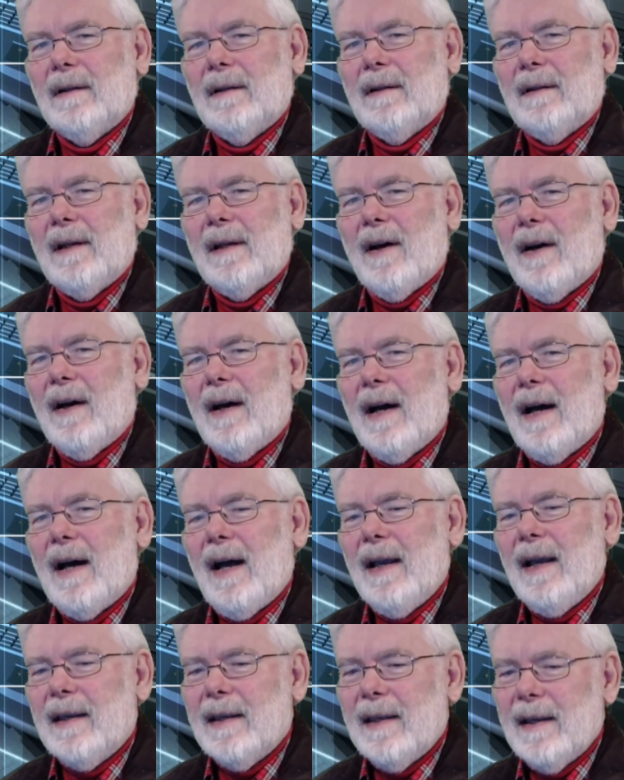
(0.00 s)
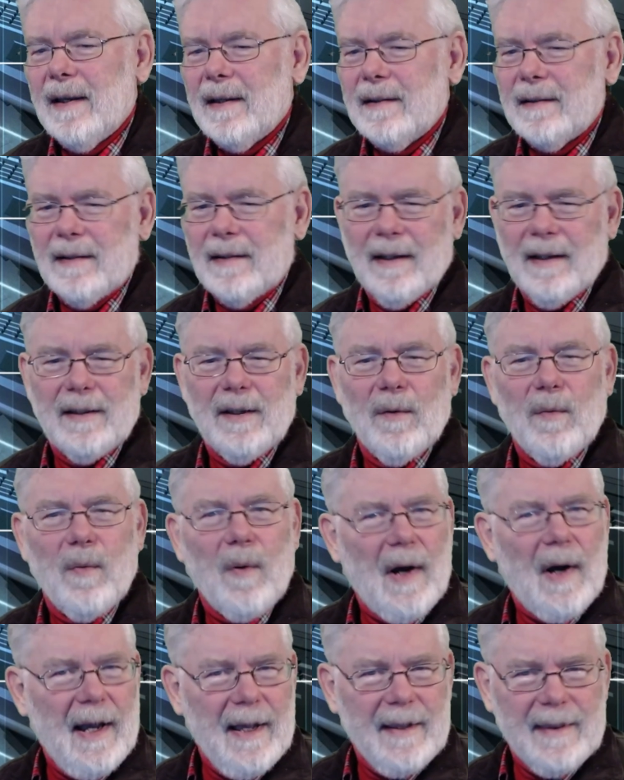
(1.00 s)
Now, I can't tell you
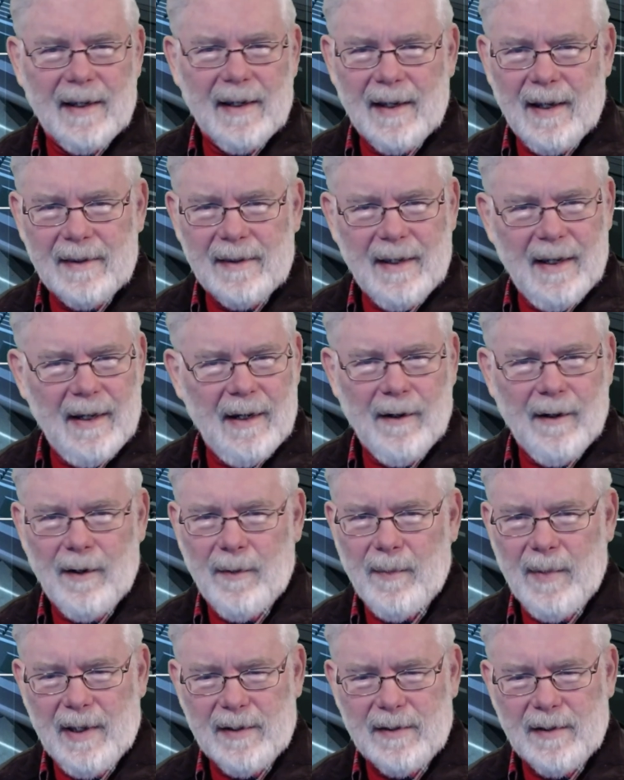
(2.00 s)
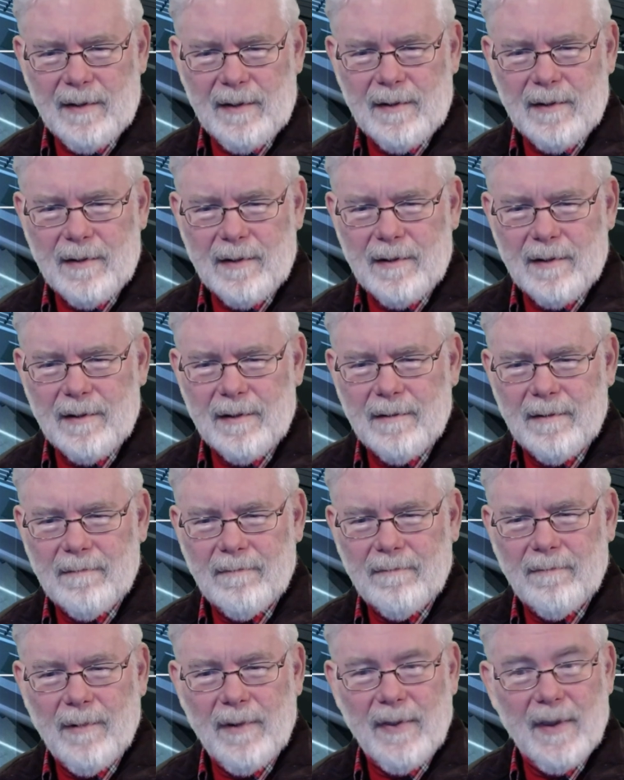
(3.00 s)
why they got the error message
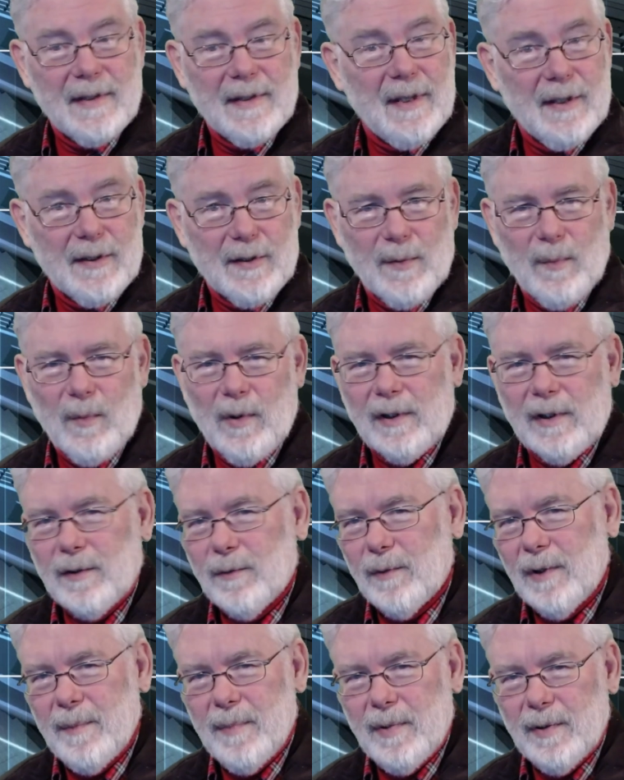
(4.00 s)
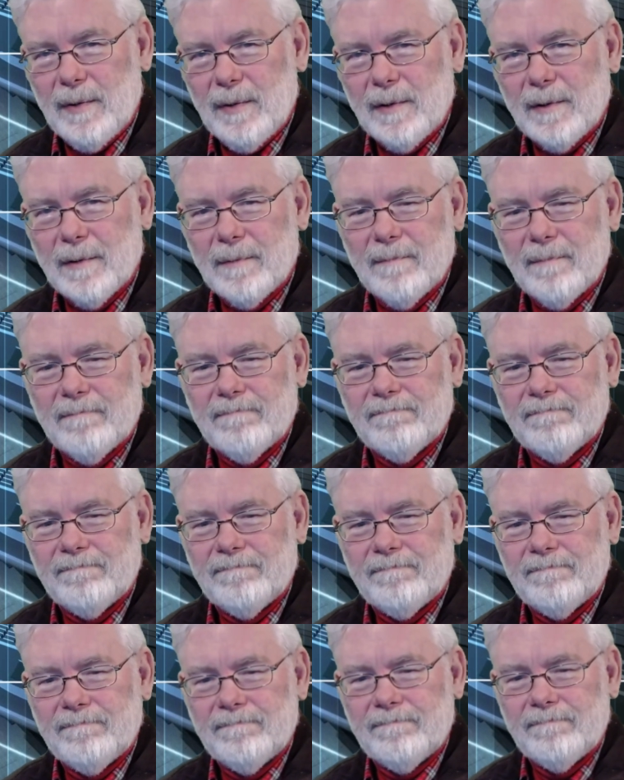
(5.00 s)
when the system went to reboot.
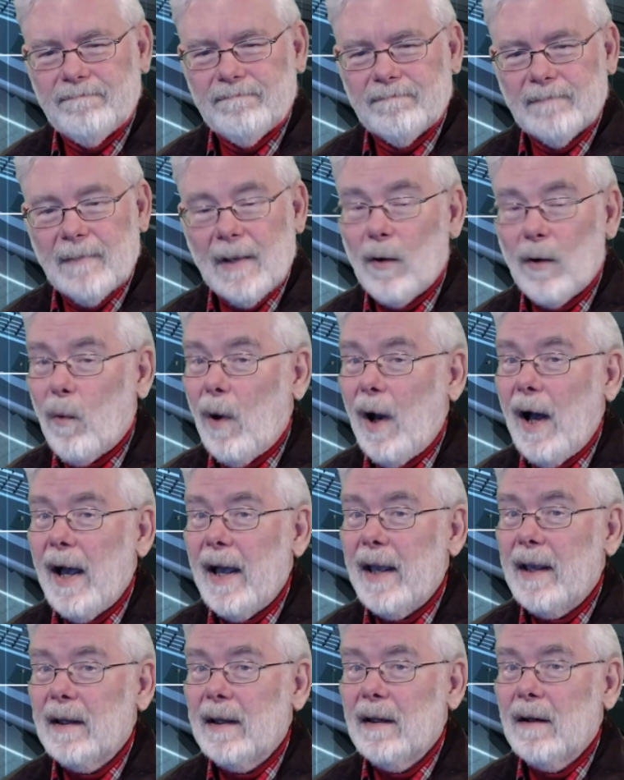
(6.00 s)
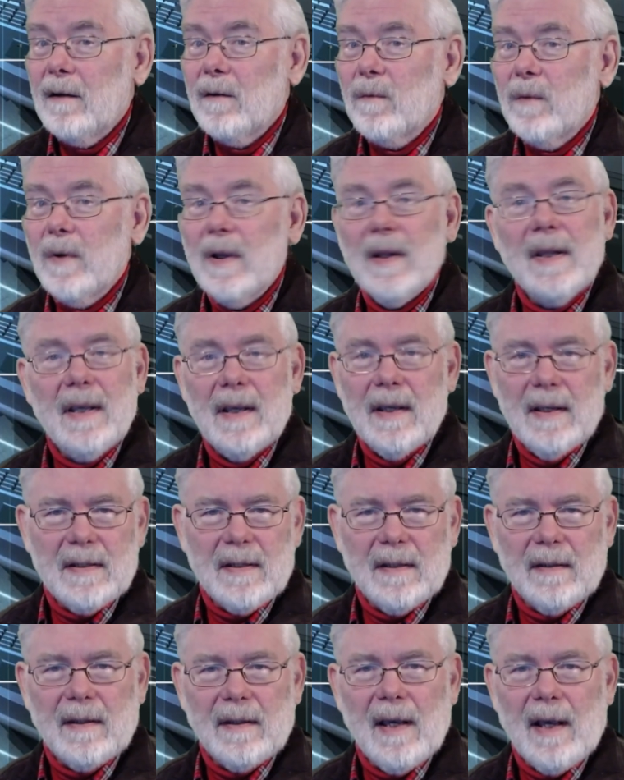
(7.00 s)
And why really
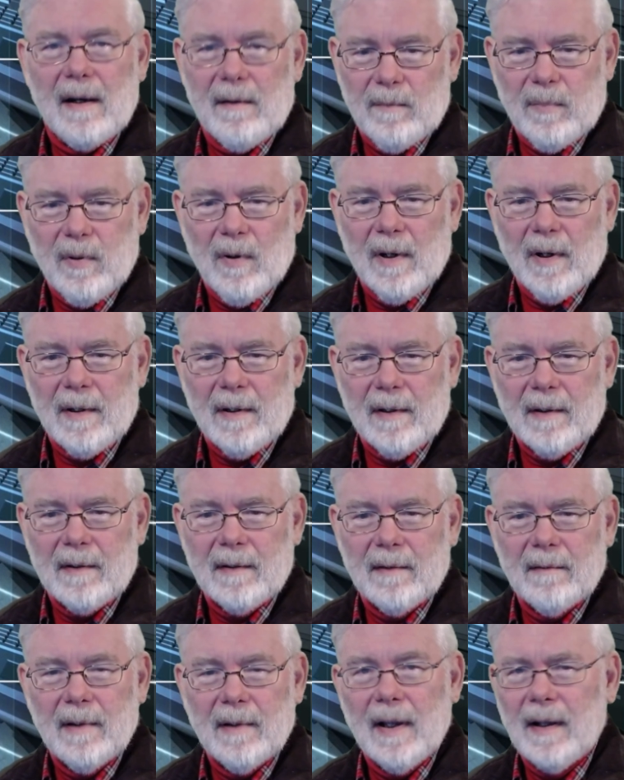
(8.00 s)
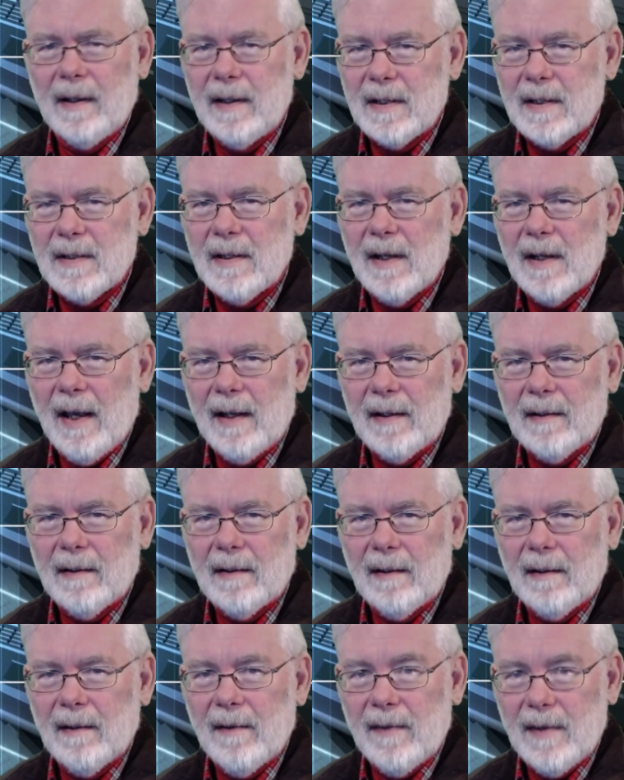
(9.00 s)
isn't that important, at least not
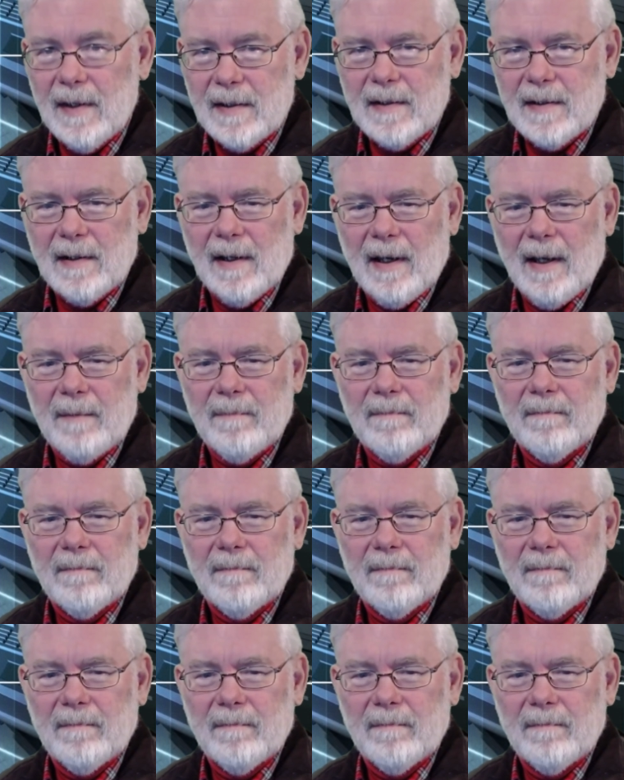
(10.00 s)
this time.